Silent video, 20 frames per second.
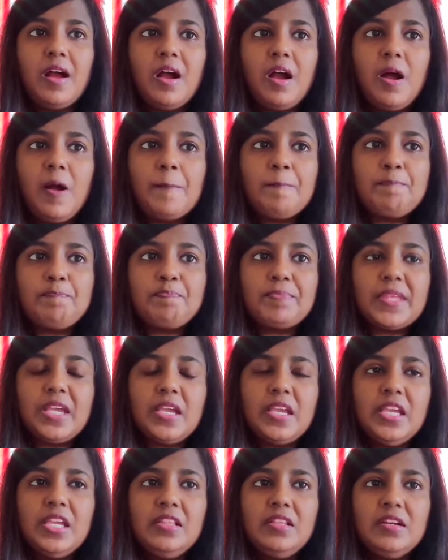
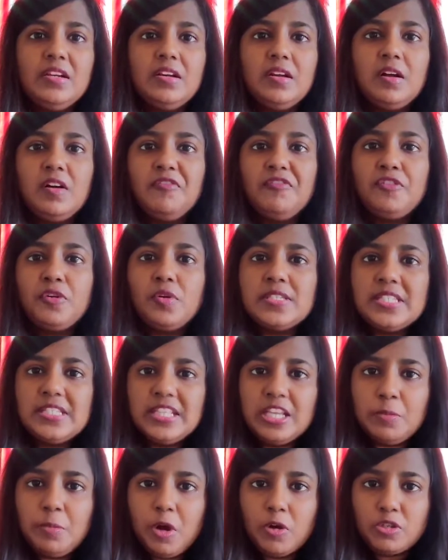either
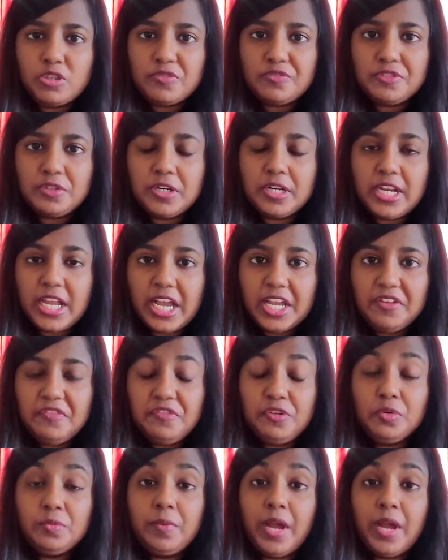frozen them out of your life.